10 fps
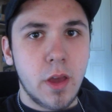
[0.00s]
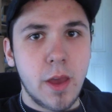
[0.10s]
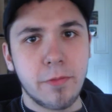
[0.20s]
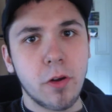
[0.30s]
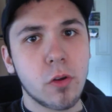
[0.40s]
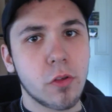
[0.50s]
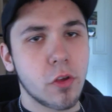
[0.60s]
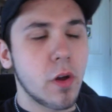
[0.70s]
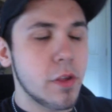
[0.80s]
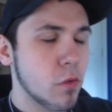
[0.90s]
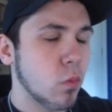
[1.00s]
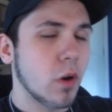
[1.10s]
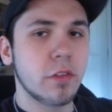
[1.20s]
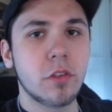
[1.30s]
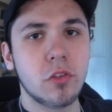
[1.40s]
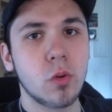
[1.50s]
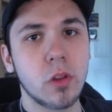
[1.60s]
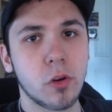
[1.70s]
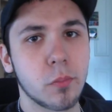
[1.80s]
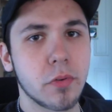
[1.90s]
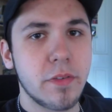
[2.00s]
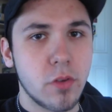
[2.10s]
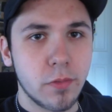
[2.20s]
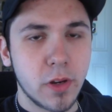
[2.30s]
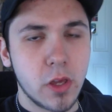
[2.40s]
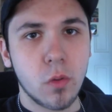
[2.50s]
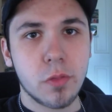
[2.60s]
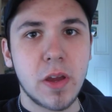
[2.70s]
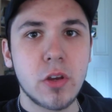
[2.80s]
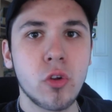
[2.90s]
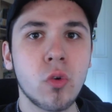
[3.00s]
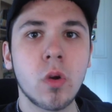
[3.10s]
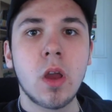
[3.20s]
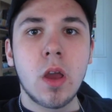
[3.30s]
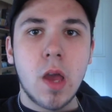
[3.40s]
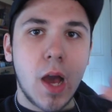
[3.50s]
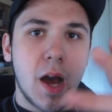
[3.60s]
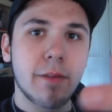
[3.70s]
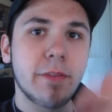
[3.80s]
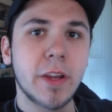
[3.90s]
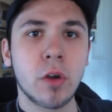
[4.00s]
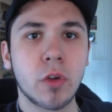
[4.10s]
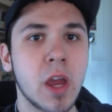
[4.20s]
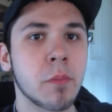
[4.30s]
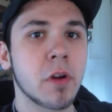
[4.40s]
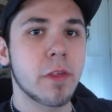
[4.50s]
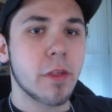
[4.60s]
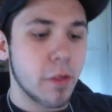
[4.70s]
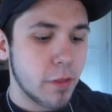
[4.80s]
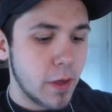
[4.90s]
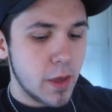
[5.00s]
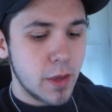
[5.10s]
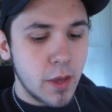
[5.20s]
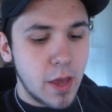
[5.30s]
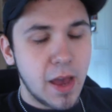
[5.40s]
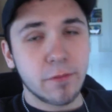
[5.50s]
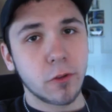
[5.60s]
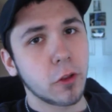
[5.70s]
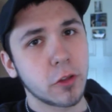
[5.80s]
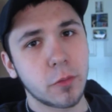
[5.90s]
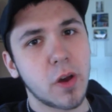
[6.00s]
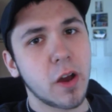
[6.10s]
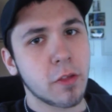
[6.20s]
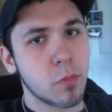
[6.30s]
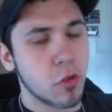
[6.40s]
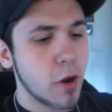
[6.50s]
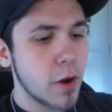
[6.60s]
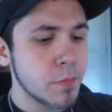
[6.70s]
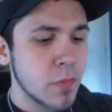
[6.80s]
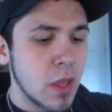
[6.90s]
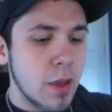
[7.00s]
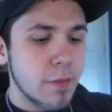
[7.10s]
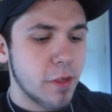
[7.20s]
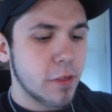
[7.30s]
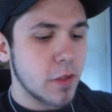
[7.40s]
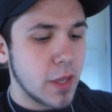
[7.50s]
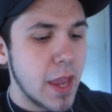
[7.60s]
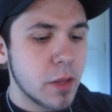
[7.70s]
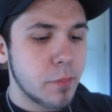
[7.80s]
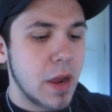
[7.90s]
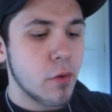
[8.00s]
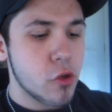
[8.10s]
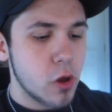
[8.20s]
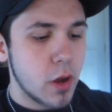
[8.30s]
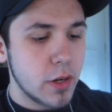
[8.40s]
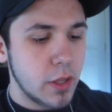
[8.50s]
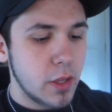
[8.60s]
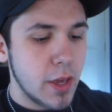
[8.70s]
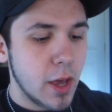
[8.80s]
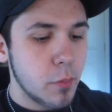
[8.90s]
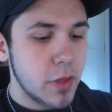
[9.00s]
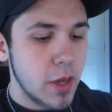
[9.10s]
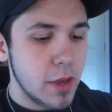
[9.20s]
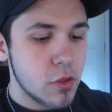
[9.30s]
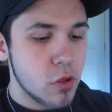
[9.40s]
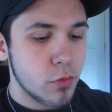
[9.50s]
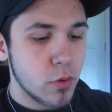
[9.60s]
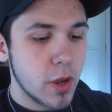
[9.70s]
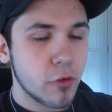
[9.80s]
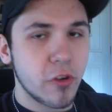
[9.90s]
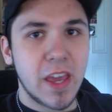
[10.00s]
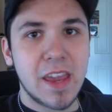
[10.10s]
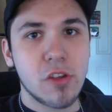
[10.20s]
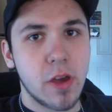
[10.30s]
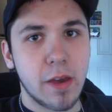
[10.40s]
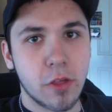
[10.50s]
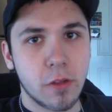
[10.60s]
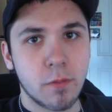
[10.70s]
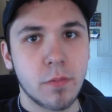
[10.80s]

Hey folks, so I just wanted to do a little preview video with my new uh, video camera. This is a, I have to look at the box, I'm sorry. This is a Canon PowerShot ELPH 300HS.